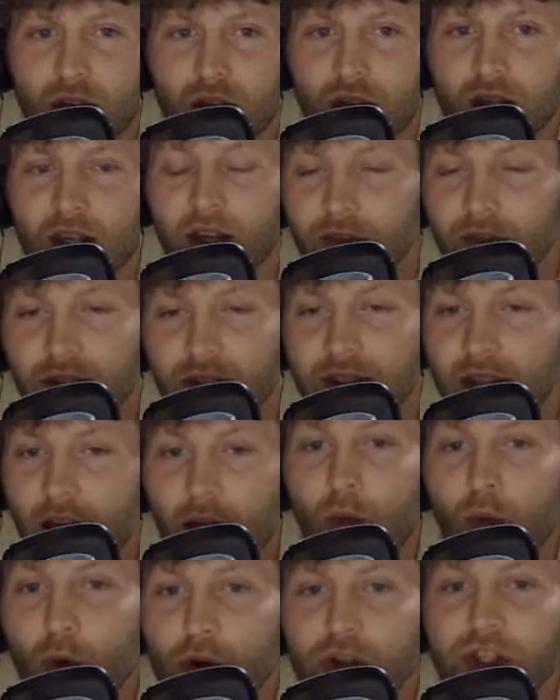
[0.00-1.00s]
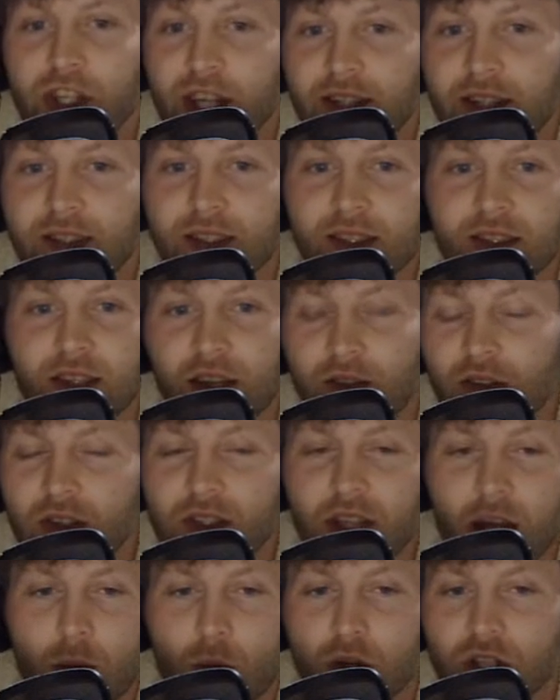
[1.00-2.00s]
give this guy more chances
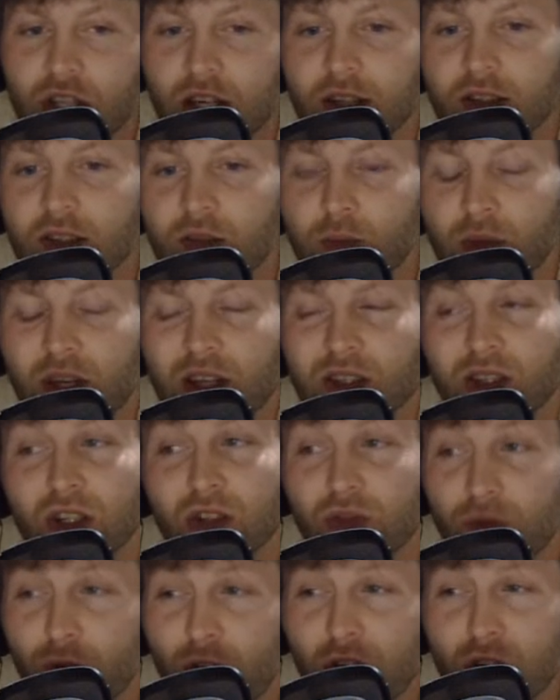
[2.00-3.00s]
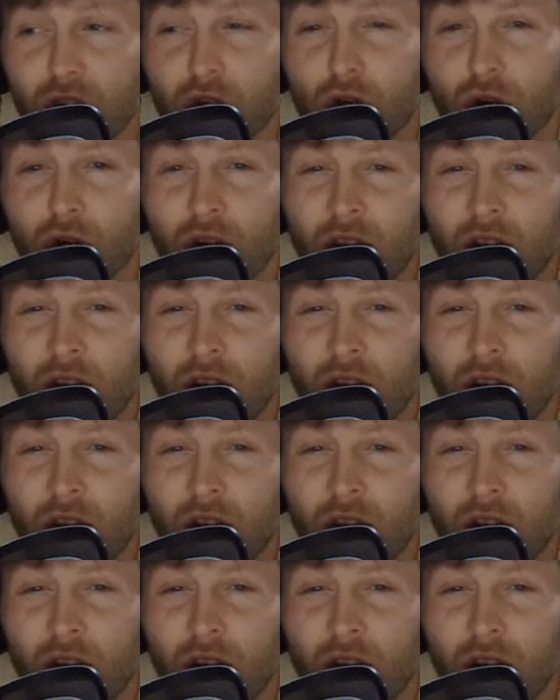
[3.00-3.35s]
because he's fresher.